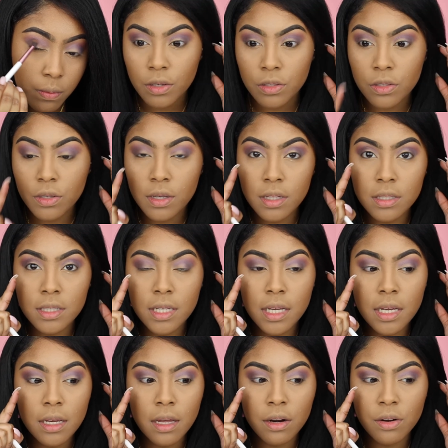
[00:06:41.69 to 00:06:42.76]
So you can
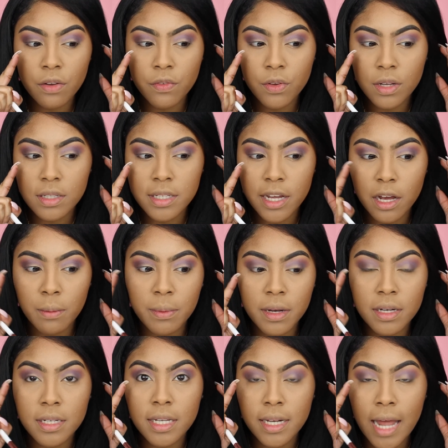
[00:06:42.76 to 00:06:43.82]
see, I don't know if you can tell, but
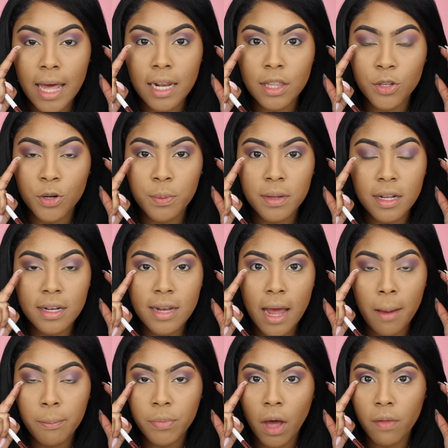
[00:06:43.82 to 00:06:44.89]
it did add a little bit of
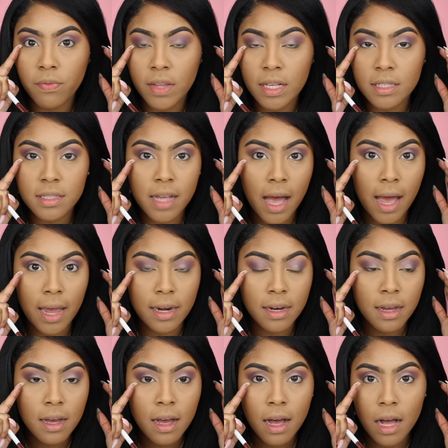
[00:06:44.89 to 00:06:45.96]
depth on this side
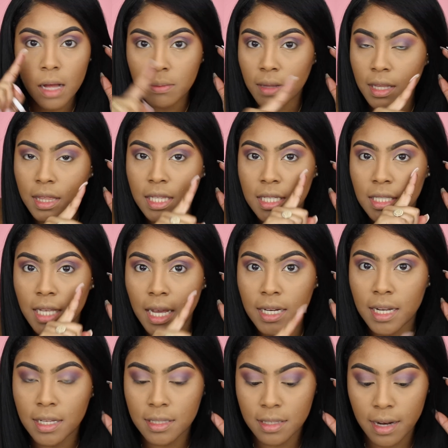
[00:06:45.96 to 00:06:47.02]
that this side
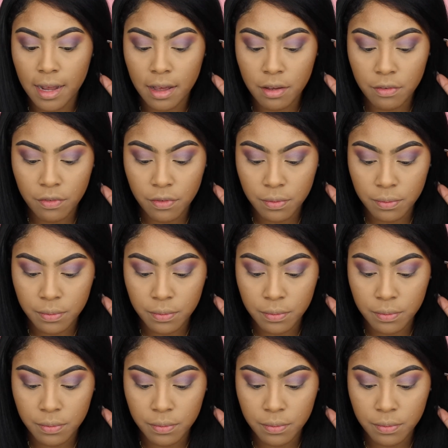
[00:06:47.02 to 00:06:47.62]
doesn't have